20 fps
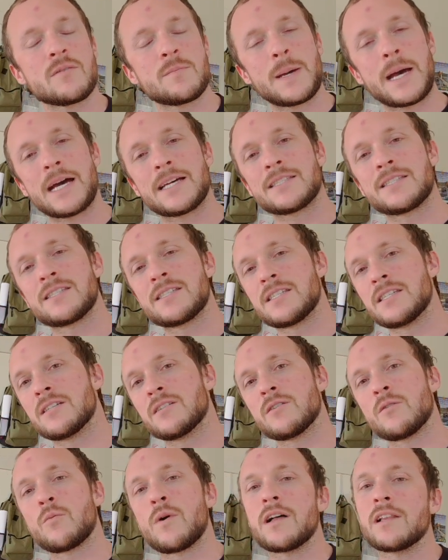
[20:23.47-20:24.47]
the bad
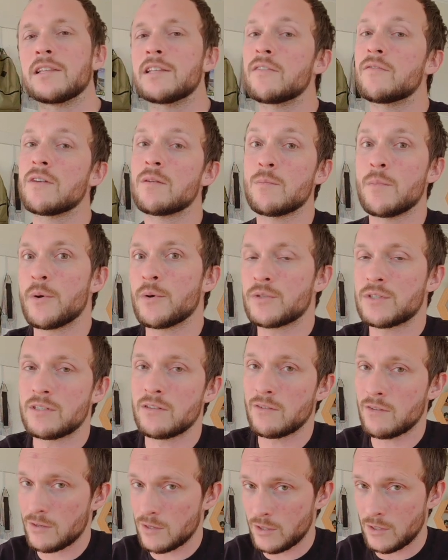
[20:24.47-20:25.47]
steel while leaving most
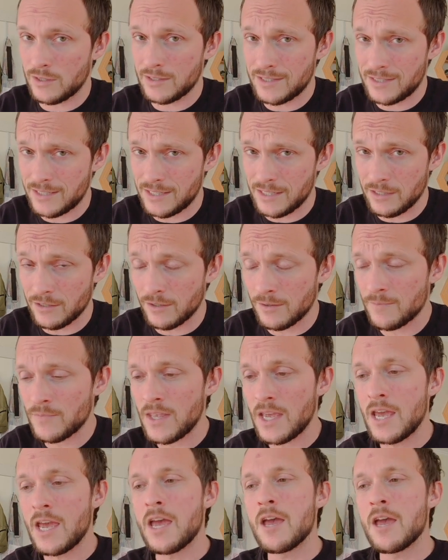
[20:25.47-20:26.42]
of the good steel.